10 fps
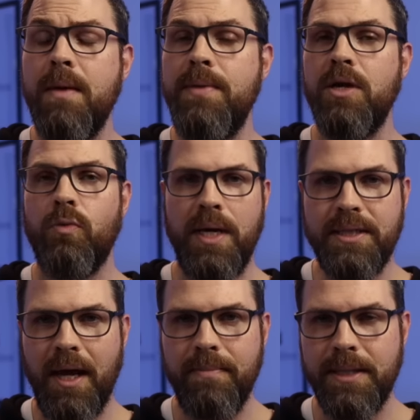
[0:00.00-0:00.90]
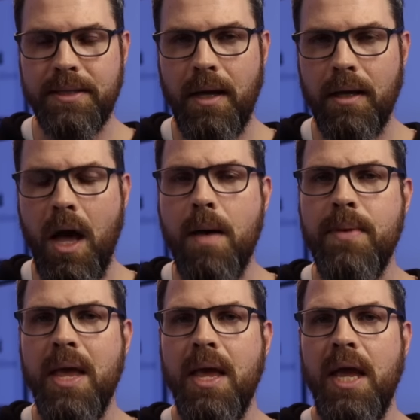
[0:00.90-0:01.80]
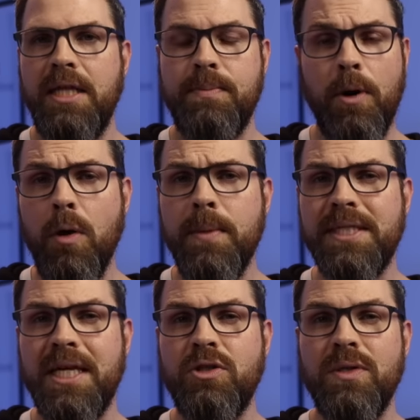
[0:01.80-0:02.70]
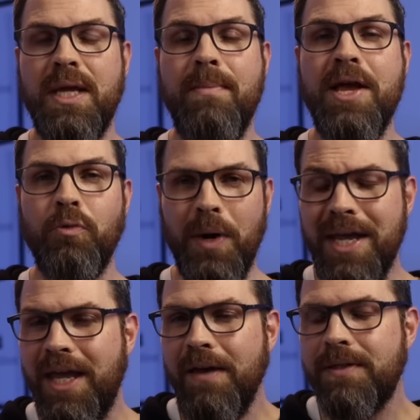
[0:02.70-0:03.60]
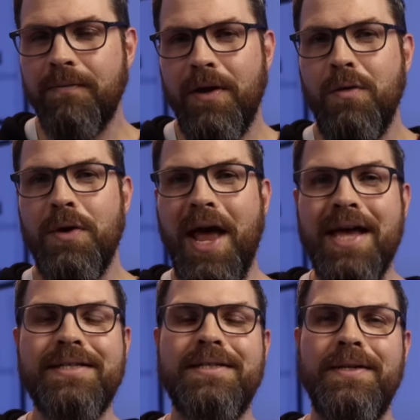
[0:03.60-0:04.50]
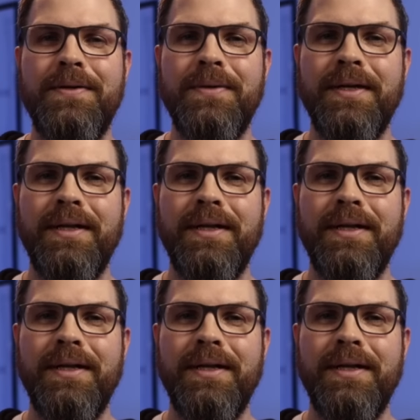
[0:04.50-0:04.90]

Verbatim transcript: can be a great time to stock up, and smart home accessories can make great gifts if anyone asks you.